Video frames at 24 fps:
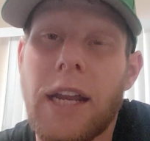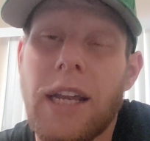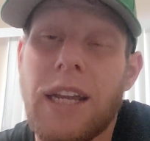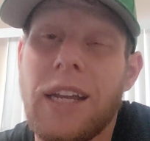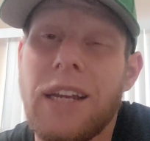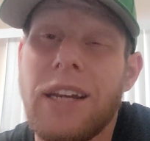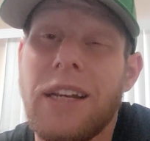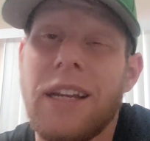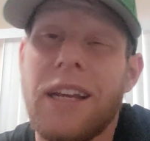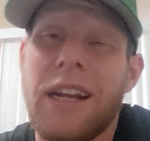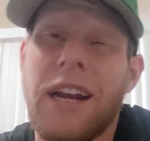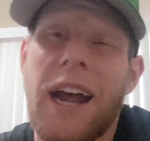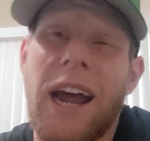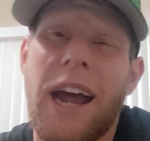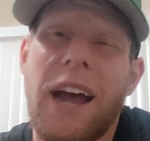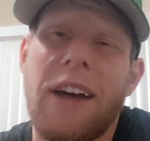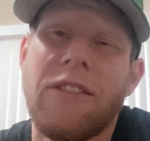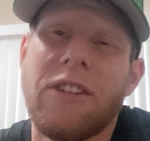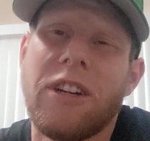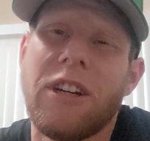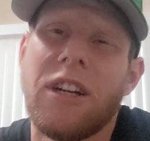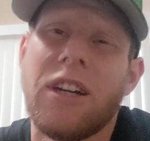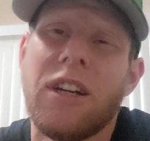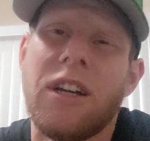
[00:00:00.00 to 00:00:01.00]
He did
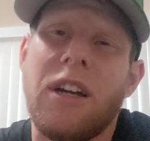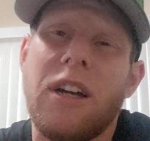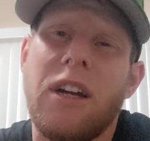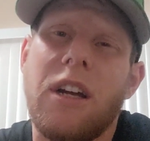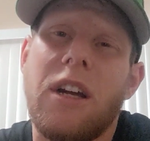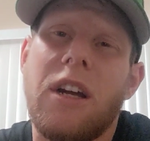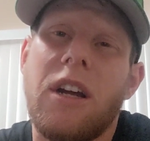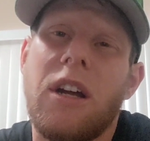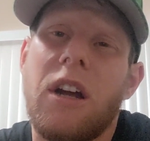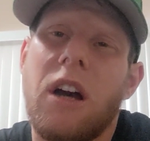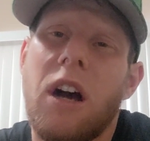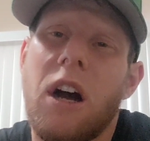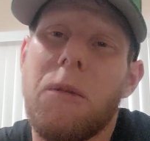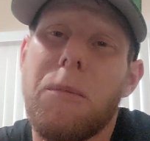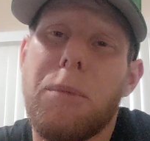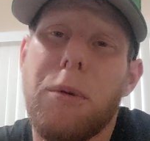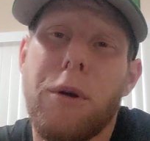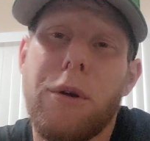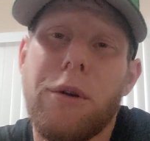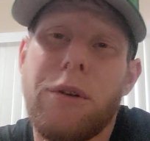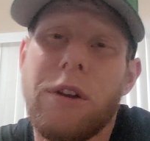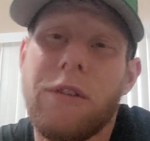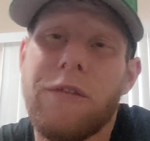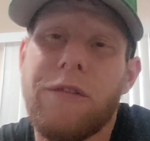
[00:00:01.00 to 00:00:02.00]
have a
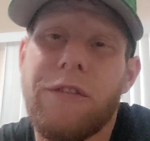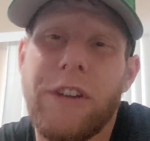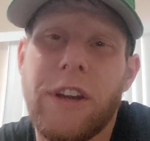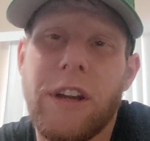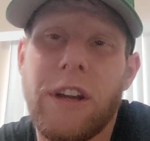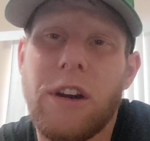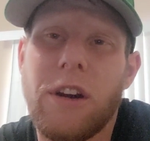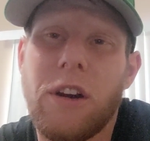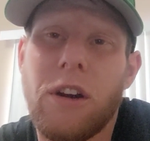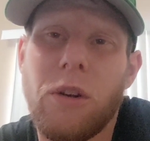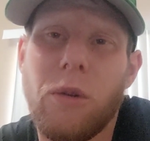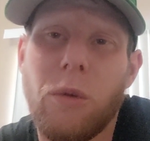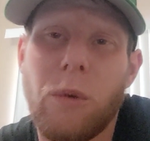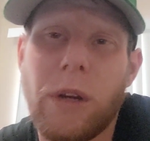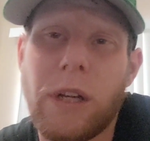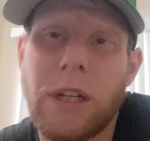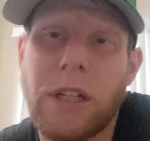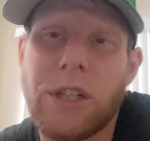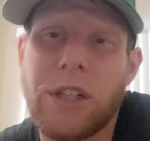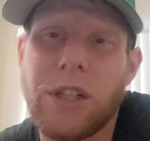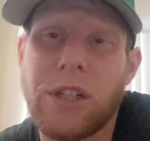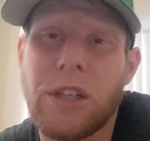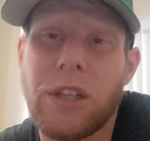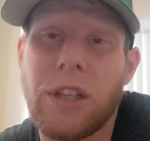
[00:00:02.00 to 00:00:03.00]
broken finger,
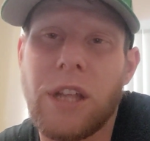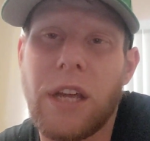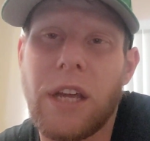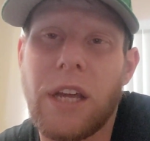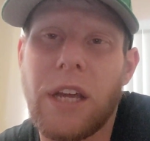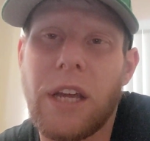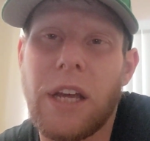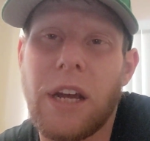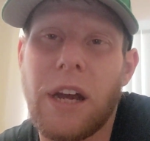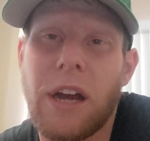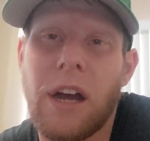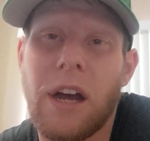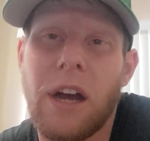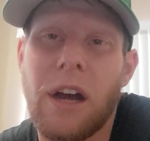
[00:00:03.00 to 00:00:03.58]
which they